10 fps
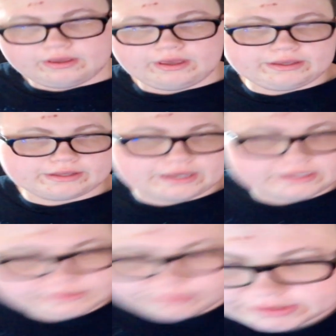Hey
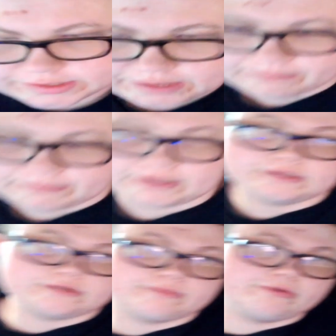guys, what is up? It
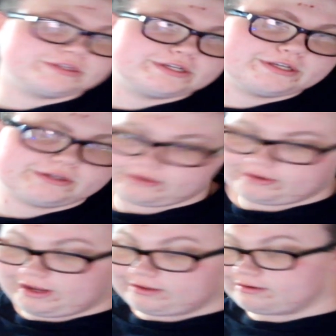is your boy D or
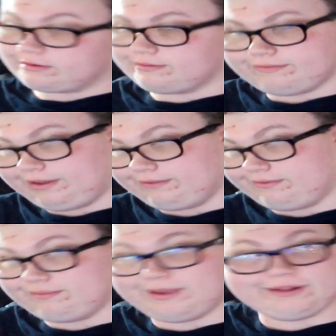Anok
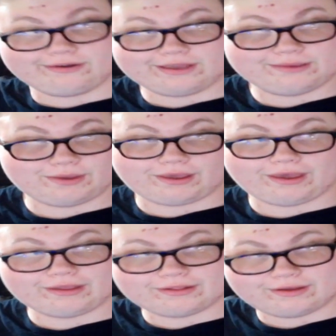from Anok Gaming,
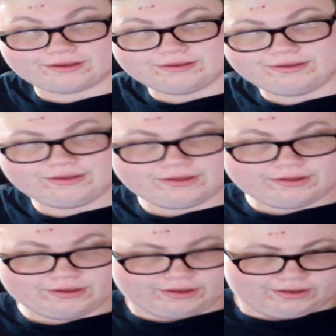and
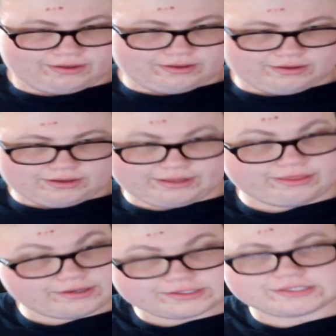I
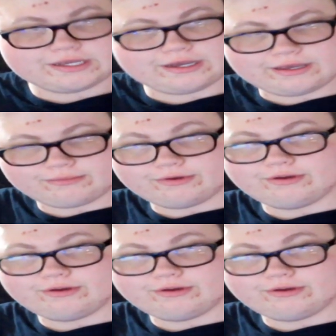think it's time